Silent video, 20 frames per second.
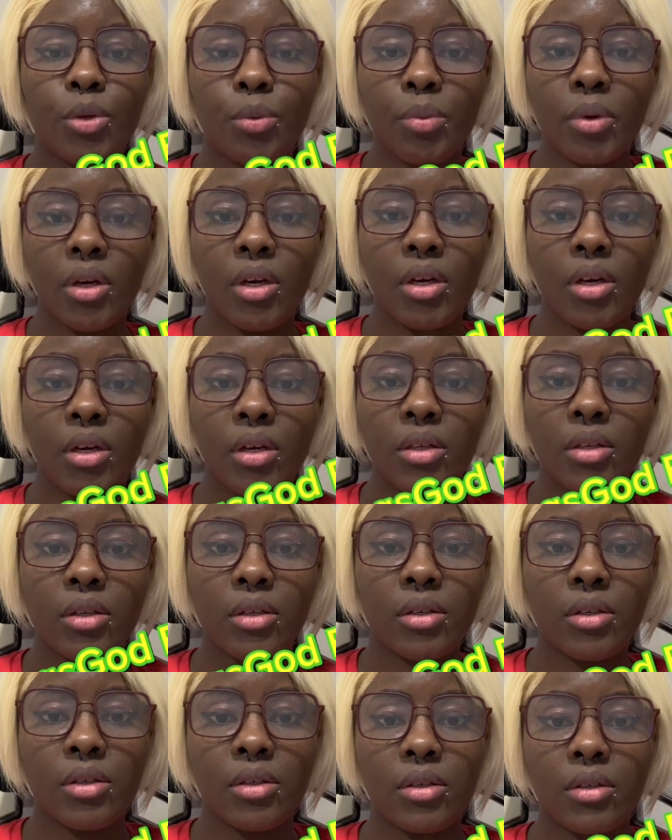maybe they
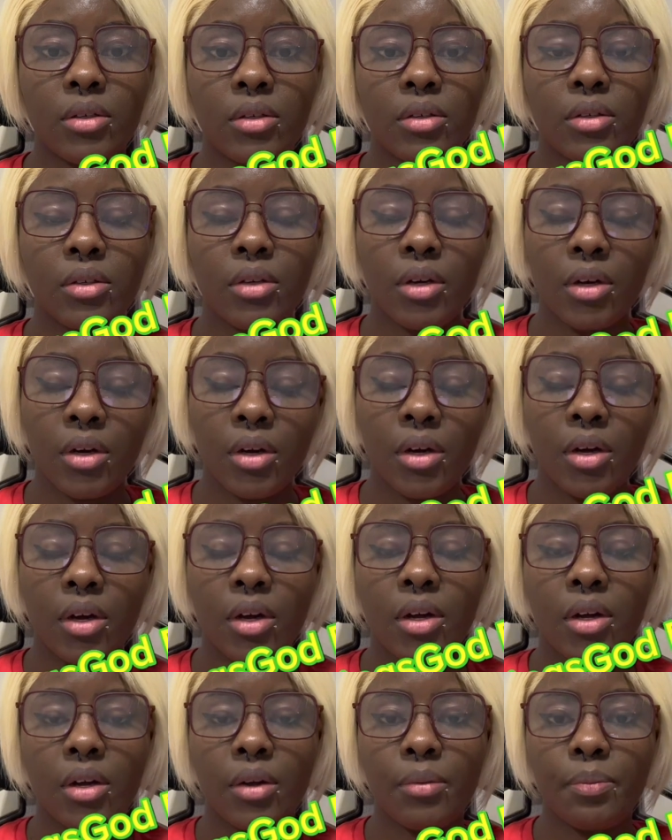owe the
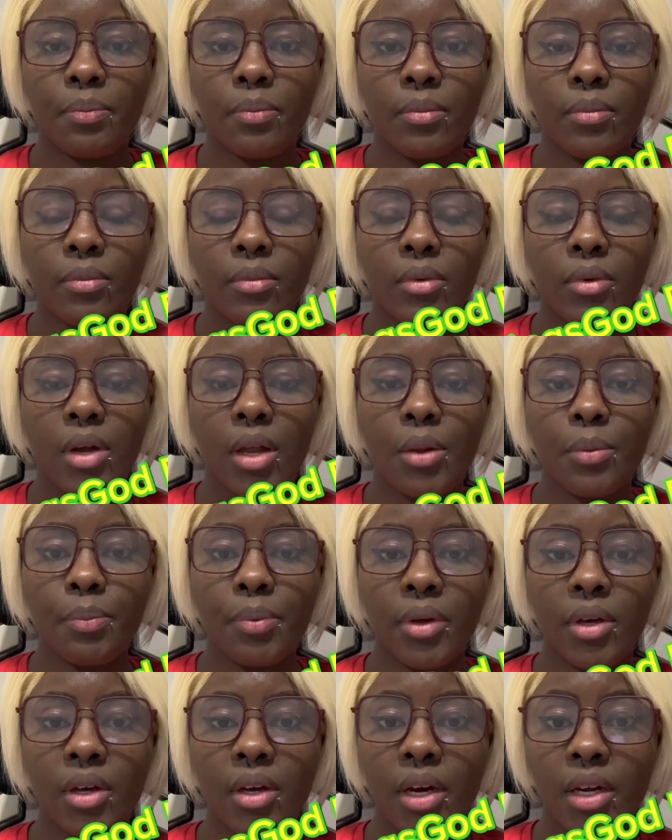record label
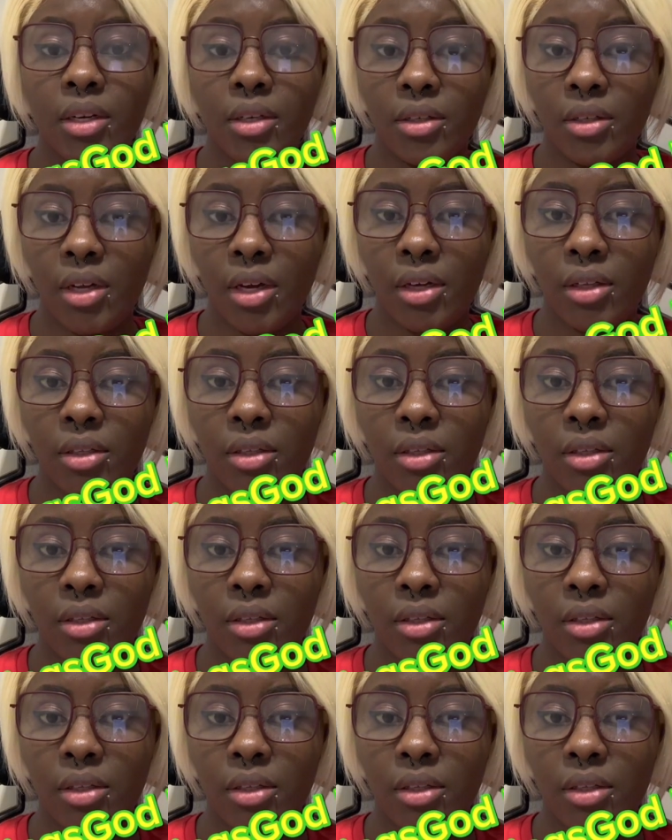Neramali.